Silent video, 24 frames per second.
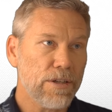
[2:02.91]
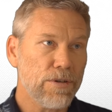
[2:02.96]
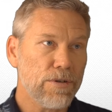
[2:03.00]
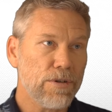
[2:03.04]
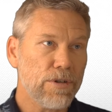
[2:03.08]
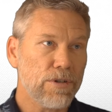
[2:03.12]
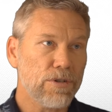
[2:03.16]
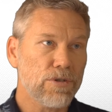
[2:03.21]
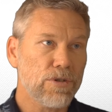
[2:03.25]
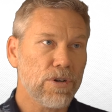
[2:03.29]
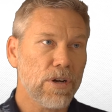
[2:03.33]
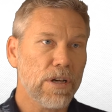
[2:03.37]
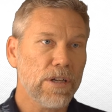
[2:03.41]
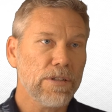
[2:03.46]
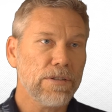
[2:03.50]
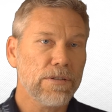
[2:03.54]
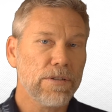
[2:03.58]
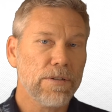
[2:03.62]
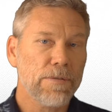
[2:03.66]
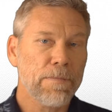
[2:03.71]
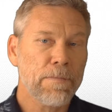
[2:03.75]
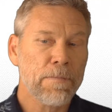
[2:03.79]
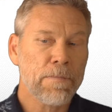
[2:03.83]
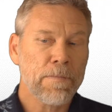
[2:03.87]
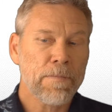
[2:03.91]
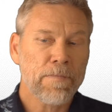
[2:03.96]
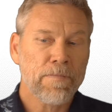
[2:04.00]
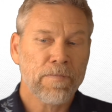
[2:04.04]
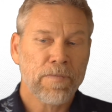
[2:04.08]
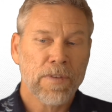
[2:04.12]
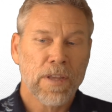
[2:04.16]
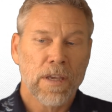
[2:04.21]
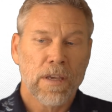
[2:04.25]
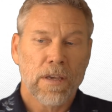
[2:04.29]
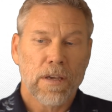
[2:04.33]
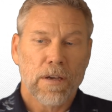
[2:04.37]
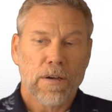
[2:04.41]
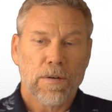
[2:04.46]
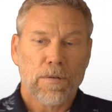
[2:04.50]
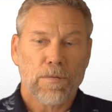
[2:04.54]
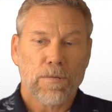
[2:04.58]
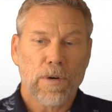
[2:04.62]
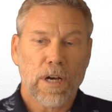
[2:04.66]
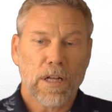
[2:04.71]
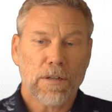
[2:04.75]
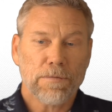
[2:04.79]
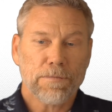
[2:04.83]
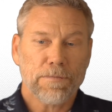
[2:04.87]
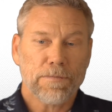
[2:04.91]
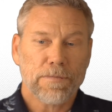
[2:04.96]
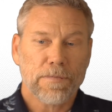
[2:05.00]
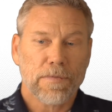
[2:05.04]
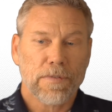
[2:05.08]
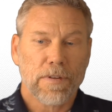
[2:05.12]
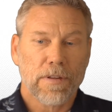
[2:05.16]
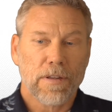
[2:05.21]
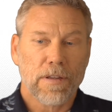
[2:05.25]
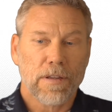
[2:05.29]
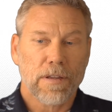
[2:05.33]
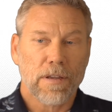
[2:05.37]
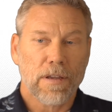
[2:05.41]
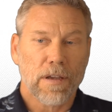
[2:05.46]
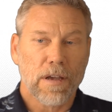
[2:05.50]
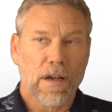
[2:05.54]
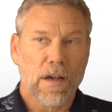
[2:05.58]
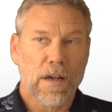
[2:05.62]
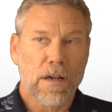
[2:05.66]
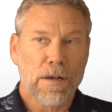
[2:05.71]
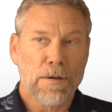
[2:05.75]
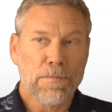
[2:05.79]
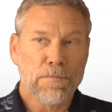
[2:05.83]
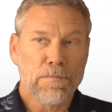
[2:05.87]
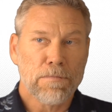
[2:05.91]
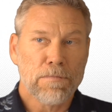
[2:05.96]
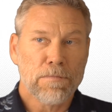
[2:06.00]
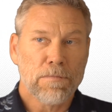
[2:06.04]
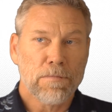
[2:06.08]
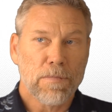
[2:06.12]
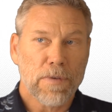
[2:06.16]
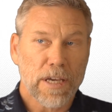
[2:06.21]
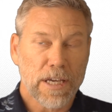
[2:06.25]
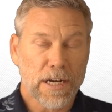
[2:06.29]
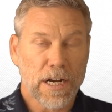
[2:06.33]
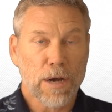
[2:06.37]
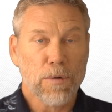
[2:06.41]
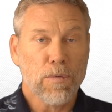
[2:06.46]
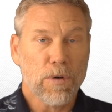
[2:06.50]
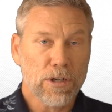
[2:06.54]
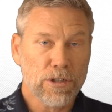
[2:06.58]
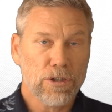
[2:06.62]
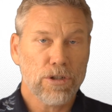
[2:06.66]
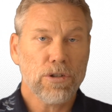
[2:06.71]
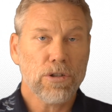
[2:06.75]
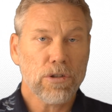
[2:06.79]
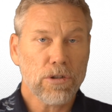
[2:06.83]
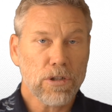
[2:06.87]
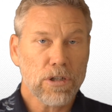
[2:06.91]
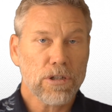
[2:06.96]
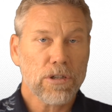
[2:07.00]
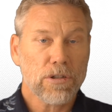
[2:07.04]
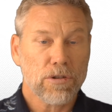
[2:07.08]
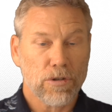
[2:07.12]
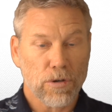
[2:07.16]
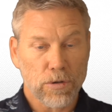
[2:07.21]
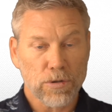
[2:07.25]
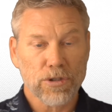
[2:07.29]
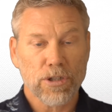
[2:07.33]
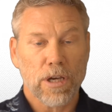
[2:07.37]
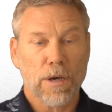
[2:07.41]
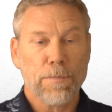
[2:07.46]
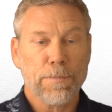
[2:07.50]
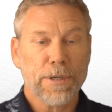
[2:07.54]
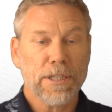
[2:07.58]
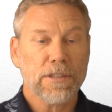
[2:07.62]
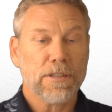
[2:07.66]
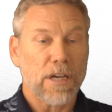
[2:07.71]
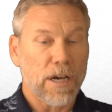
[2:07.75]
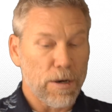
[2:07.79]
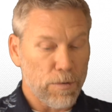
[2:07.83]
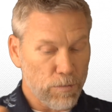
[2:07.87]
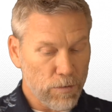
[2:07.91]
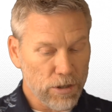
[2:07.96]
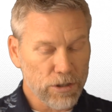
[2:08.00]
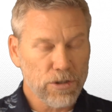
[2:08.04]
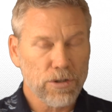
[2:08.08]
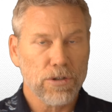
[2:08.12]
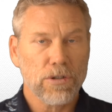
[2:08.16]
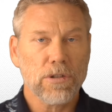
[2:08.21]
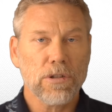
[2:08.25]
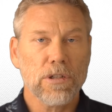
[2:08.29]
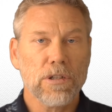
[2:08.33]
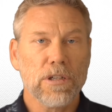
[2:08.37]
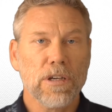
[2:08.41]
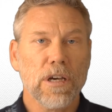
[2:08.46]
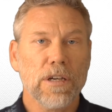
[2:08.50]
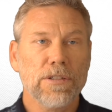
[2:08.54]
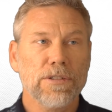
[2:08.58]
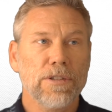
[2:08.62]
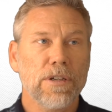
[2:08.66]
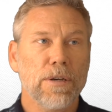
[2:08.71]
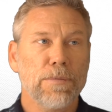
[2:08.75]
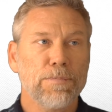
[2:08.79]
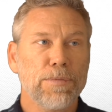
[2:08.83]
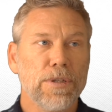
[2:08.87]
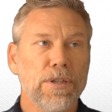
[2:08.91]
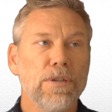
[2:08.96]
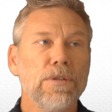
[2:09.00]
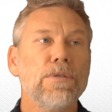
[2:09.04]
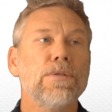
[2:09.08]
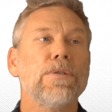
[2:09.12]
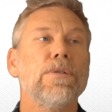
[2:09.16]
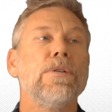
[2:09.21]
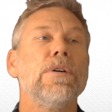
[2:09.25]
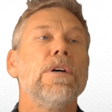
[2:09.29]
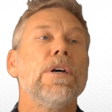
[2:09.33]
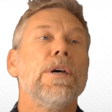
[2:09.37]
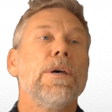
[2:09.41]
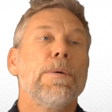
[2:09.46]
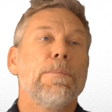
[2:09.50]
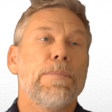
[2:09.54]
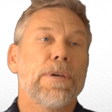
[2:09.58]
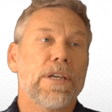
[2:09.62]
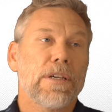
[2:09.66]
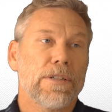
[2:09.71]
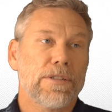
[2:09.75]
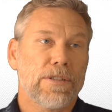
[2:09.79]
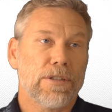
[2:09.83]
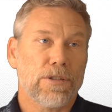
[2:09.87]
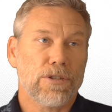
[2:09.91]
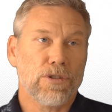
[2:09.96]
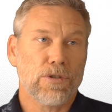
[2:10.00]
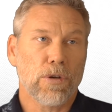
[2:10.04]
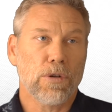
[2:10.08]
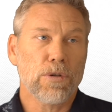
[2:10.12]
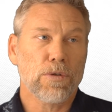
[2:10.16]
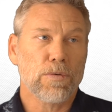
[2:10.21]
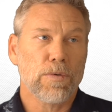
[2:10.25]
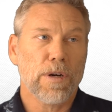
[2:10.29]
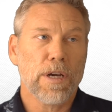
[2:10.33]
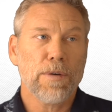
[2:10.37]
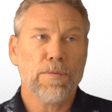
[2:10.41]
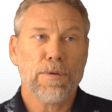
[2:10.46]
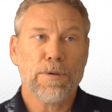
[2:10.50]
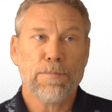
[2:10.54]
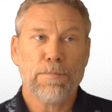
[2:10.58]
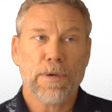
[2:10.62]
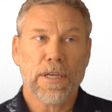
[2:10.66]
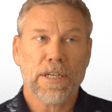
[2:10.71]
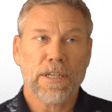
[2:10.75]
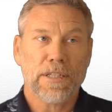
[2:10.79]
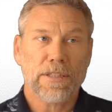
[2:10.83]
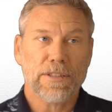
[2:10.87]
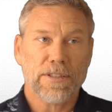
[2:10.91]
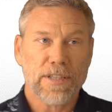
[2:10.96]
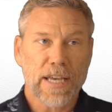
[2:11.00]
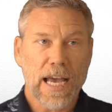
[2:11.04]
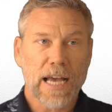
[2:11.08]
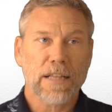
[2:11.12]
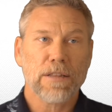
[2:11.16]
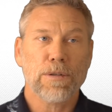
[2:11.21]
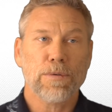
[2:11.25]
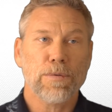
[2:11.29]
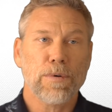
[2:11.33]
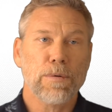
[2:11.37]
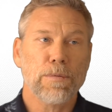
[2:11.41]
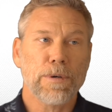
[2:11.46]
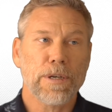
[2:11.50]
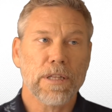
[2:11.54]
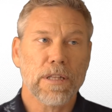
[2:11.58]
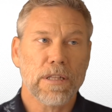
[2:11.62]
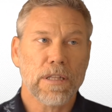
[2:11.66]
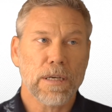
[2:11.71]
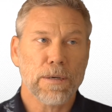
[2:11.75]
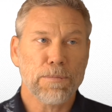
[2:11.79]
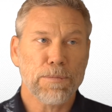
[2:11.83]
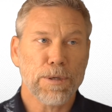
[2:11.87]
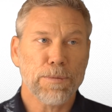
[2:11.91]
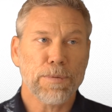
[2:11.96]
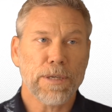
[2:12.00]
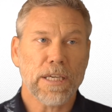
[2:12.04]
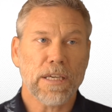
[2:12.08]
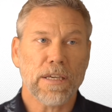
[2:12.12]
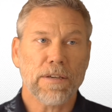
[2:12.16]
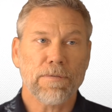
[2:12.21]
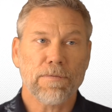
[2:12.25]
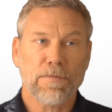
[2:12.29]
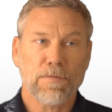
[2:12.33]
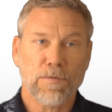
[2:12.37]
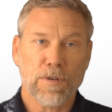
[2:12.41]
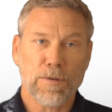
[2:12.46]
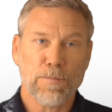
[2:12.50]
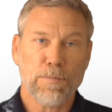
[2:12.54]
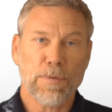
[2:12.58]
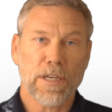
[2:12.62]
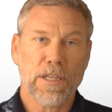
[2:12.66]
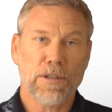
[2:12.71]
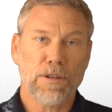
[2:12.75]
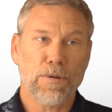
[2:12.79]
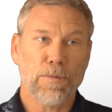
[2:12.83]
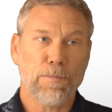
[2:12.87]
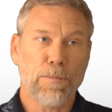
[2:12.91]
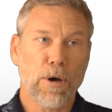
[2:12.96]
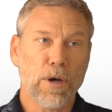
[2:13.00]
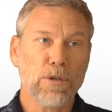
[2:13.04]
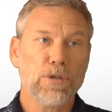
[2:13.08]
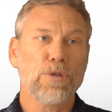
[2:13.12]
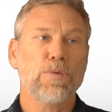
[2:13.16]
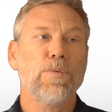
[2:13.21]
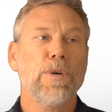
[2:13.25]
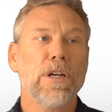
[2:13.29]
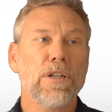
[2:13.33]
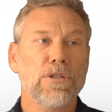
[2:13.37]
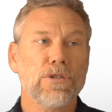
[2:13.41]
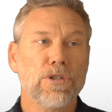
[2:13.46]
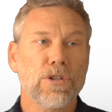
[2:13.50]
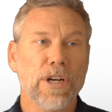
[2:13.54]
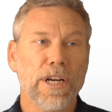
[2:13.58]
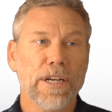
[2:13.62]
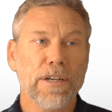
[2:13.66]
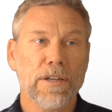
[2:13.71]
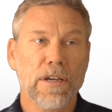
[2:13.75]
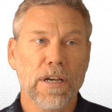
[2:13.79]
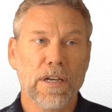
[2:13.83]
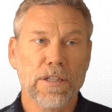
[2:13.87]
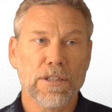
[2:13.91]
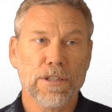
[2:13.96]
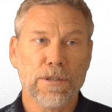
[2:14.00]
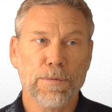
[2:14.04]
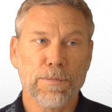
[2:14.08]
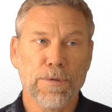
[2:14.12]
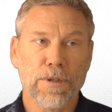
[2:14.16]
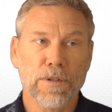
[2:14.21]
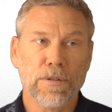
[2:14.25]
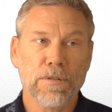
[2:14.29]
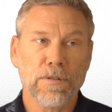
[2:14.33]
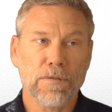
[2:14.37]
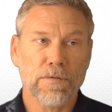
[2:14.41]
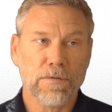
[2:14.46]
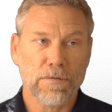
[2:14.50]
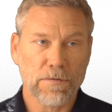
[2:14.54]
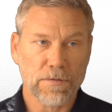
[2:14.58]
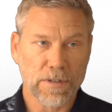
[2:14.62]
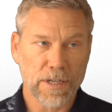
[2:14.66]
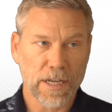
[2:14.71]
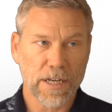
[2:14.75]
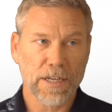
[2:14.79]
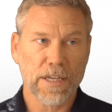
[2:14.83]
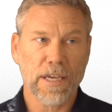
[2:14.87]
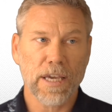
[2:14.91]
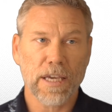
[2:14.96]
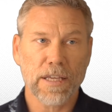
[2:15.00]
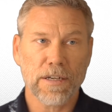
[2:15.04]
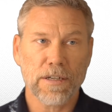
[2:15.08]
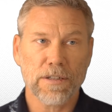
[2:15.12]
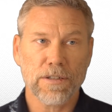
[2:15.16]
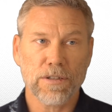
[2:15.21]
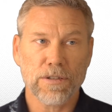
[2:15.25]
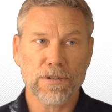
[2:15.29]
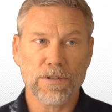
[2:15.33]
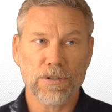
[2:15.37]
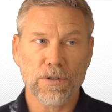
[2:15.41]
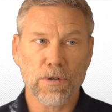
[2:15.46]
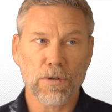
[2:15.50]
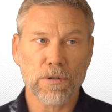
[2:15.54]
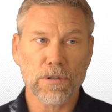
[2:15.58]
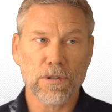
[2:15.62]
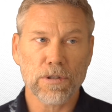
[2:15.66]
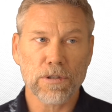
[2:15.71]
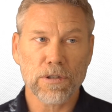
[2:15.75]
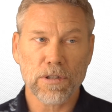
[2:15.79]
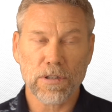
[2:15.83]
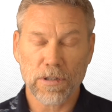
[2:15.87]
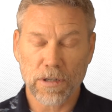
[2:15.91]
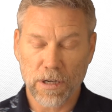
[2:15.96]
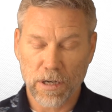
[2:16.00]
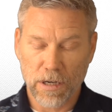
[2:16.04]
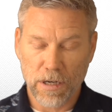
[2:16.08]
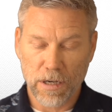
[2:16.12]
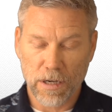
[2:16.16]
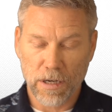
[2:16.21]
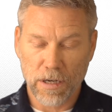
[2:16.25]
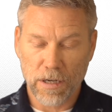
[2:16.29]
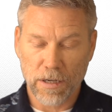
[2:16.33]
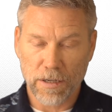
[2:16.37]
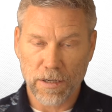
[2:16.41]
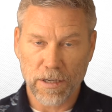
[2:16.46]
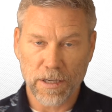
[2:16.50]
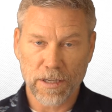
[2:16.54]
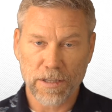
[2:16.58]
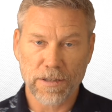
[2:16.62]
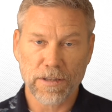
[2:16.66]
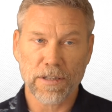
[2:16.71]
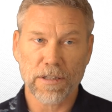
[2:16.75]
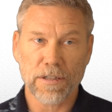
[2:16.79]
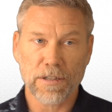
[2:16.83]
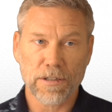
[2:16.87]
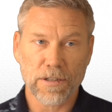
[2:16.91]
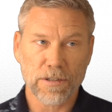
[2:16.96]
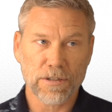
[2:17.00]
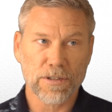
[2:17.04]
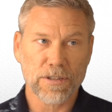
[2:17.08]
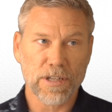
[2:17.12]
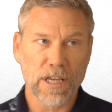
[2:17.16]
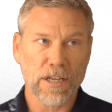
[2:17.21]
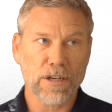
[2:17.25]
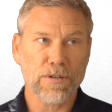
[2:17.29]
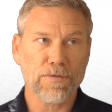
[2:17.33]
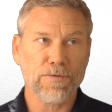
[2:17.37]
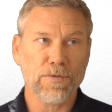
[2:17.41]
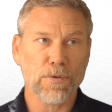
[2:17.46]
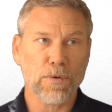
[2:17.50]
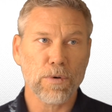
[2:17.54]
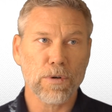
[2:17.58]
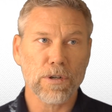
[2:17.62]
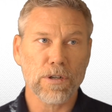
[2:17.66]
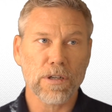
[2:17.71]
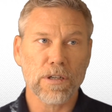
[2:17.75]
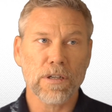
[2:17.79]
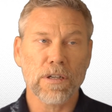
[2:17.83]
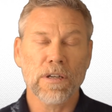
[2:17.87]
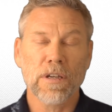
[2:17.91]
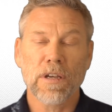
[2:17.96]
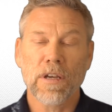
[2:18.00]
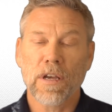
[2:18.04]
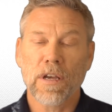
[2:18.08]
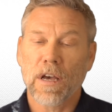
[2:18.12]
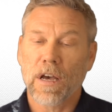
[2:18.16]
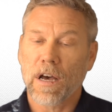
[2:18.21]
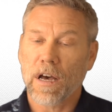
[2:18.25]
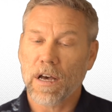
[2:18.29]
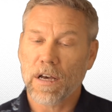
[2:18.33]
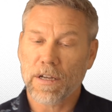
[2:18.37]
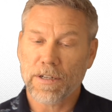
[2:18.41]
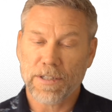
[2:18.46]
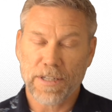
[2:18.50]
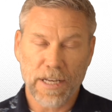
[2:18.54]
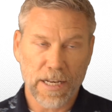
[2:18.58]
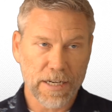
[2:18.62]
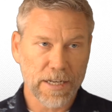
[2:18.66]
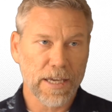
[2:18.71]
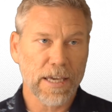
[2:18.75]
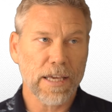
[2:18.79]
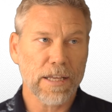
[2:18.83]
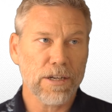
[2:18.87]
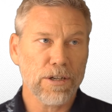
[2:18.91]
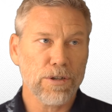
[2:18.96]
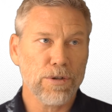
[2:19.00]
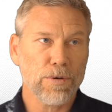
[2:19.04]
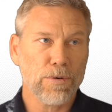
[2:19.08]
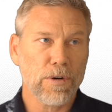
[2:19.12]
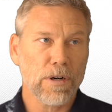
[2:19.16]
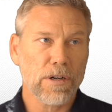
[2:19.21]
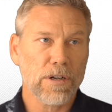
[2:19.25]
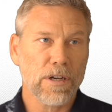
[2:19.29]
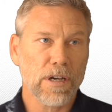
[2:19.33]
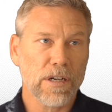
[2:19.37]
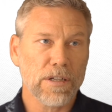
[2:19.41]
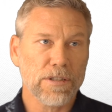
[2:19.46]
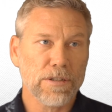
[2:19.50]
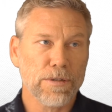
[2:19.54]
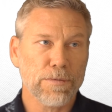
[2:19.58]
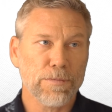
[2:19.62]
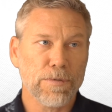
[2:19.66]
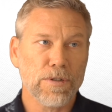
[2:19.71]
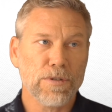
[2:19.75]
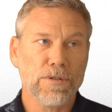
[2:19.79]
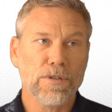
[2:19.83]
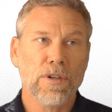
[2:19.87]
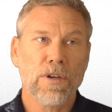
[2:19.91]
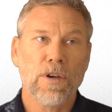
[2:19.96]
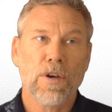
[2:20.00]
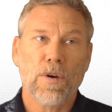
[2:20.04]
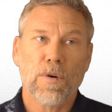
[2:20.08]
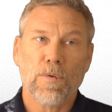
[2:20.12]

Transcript: you can trust? Well, um, and I want you to look, those companies, I want you to look us up too, because at Solar-Ray, we've been exactly what we claim to be. We've been the most well-trained customer dedicated to solar uh, in the state of Florida uh, dedicated to our customers.